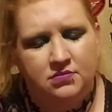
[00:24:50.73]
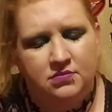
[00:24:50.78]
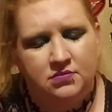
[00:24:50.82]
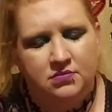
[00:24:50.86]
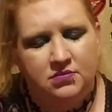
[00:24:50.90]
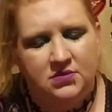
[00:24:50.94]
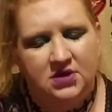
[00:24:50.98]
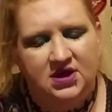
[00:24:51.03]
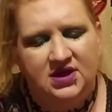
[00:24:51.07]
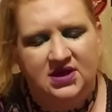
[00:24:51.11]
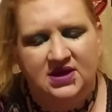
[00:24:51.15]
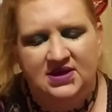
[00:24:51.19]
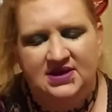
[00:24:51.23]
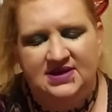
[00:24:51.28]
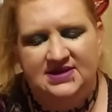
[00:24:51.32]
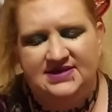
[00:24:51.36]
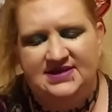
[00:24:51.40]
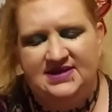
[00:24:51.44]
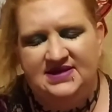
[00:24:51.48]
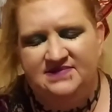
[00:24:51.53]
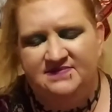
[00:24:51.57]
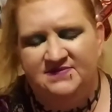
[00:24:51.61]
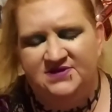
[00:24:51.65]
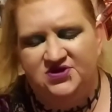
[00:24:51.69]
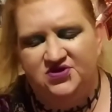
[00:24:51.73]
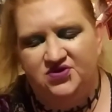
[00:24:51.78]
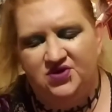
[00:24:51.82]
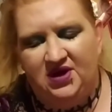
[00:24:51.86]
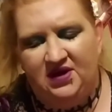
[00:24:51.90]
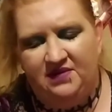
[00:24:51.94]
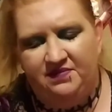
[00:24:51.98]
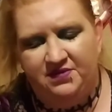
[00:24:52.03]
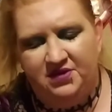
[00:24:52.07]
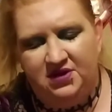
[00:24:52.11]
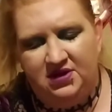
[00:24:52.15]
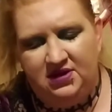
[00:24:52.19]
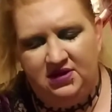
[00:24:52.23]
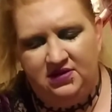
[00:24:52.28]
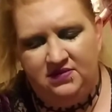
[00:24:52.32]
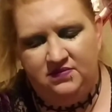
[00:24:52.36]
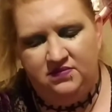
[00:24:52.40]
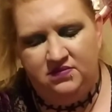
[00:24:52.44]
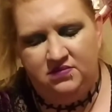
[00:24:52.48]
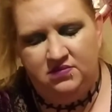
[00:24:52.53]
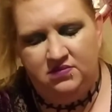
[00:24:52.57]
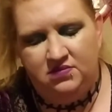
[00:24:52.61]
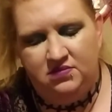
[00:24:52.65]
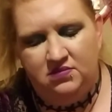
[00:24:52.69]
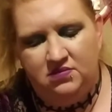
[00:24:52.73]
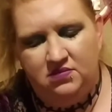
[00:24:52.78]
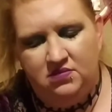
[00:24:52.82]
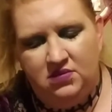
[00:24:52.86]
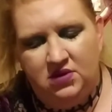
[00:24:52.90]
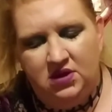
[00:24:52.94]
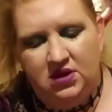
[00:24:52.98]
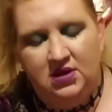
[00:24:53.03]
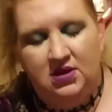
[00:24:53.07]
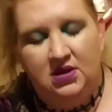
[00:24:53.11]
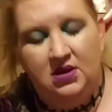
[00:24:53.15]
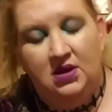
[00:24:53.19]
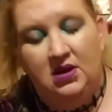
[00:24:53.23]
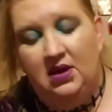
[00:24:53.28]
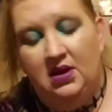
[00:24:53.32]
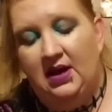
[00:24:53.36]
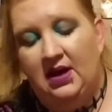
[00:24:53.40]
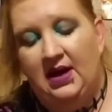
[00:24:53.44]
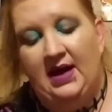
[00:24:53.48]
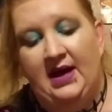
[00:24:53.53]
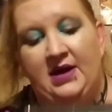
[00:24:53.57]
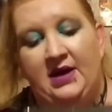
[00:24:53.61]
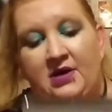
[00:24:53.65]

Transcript: I think it says metropolin. I don't